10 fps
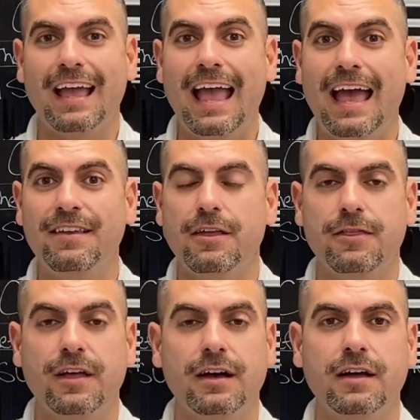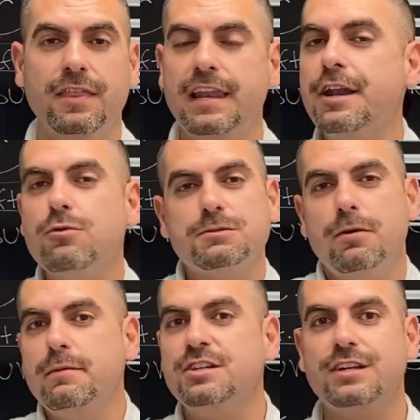And the lender was
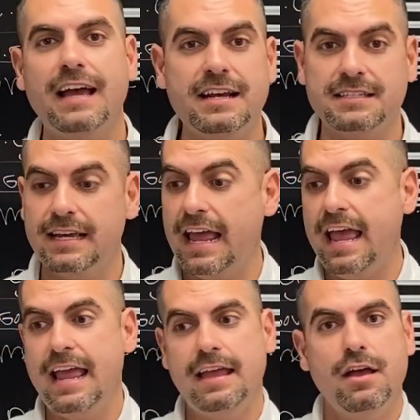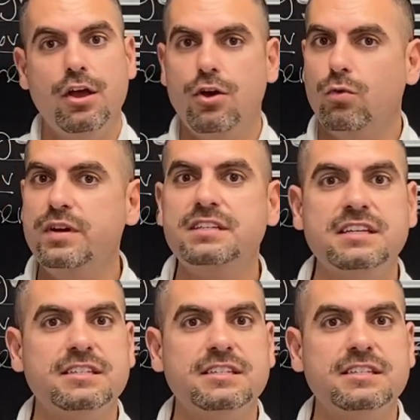pretty much denying it, saying, hey, we see